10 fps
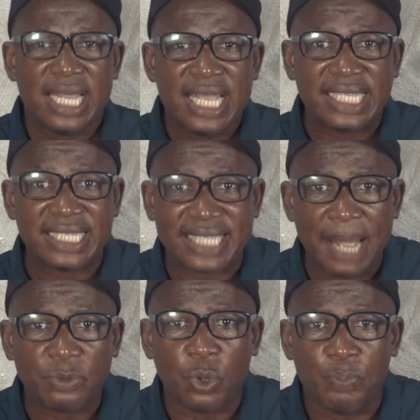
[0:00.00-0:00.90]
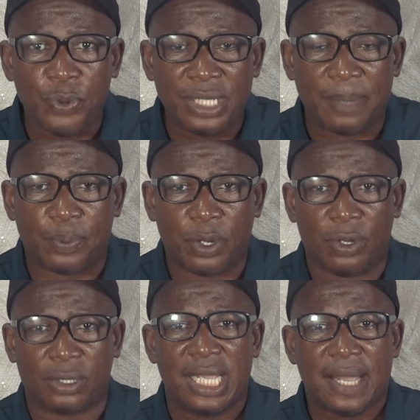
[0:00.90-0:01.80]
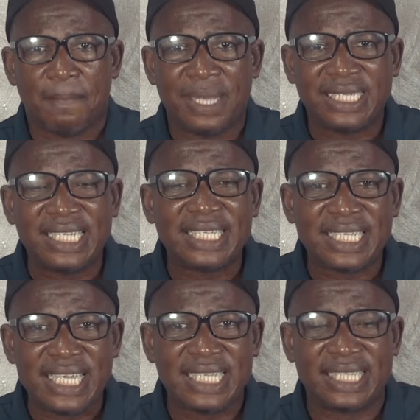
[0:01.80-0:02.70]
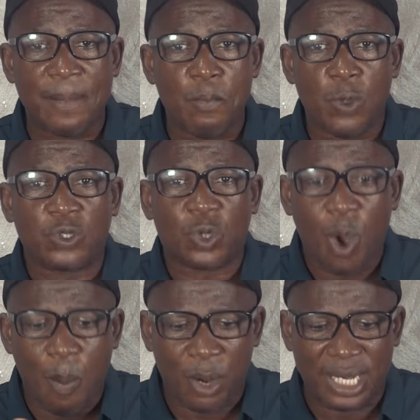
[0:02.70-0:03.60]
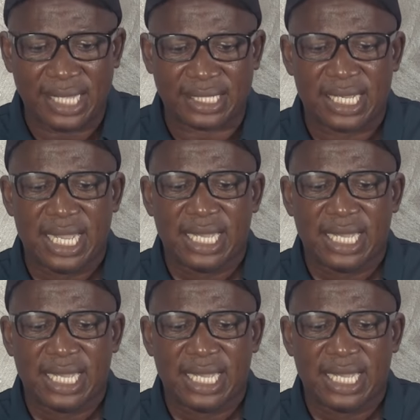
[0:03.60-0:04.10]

It is time to build the product. But this is the most commonest,